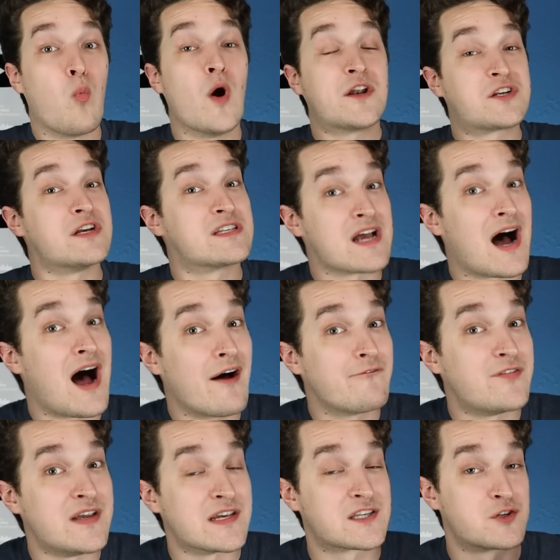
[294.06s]
which is
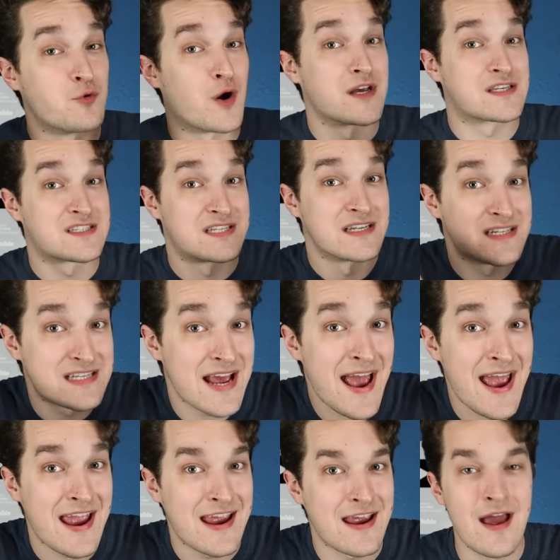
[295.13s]
obvious to us
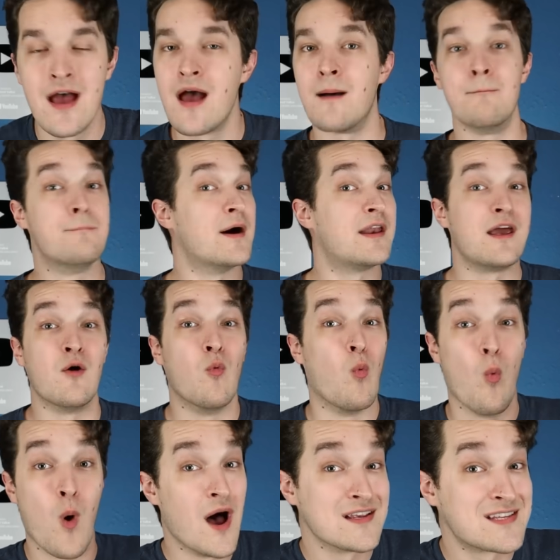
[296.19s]
today, but it
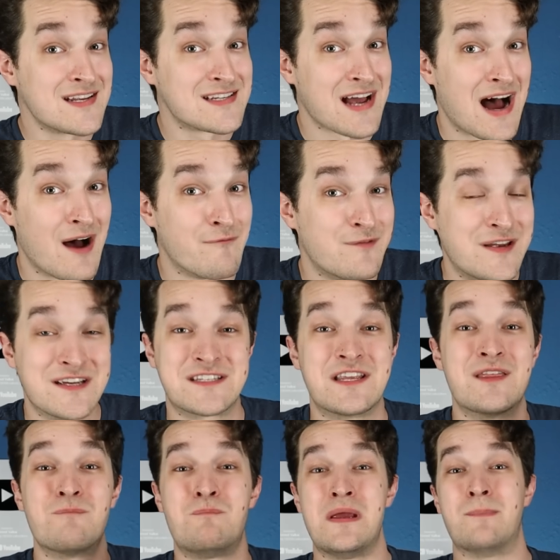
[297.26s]
wasn't obvious to
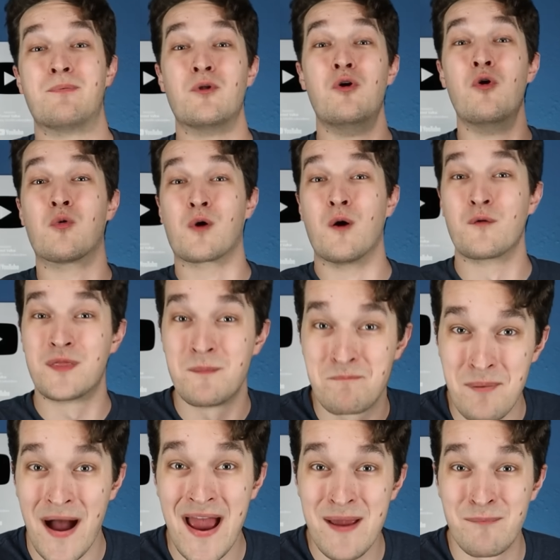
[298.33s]
the people who wrote the
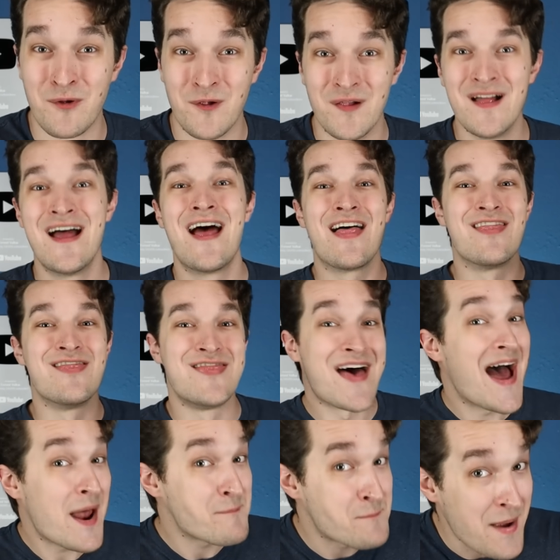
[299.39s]
Bible
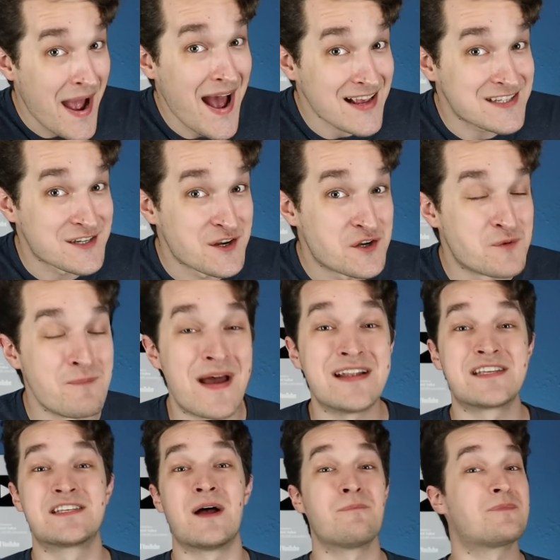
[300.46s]
that passage meant
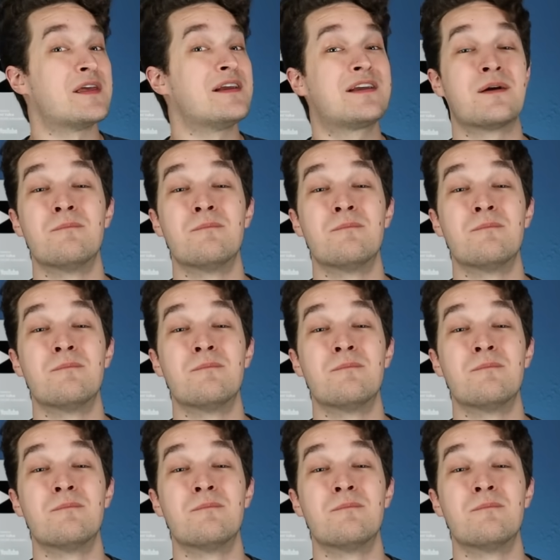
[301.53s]
something